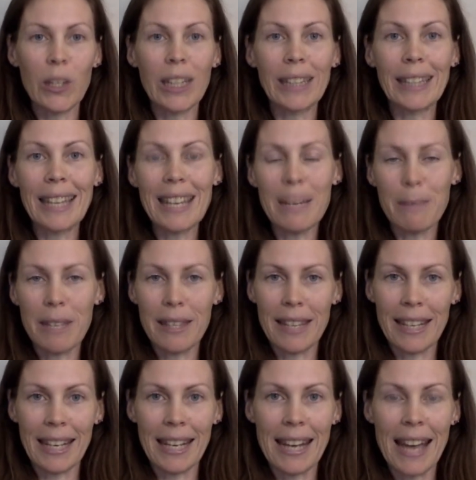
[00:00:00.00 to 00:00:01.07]
a ligament
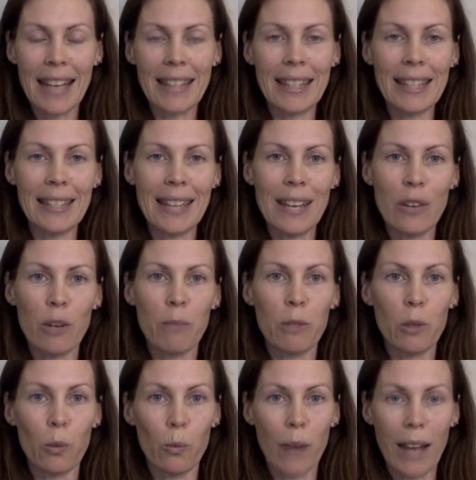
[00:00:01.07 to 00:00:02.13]
that connects the sacrum
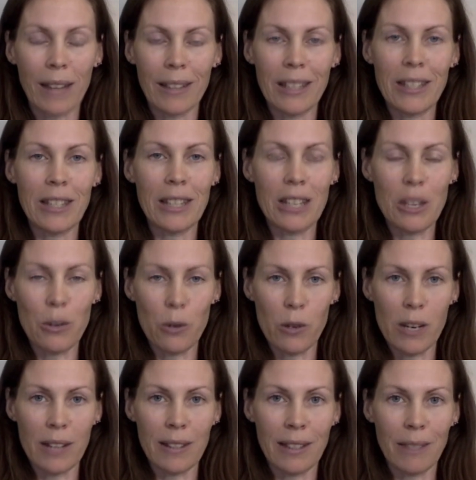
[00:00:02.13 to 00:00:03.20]
directly to the
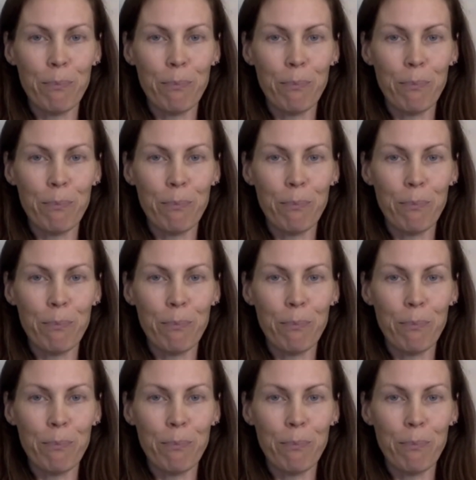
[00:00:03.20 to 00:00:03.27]
uterus,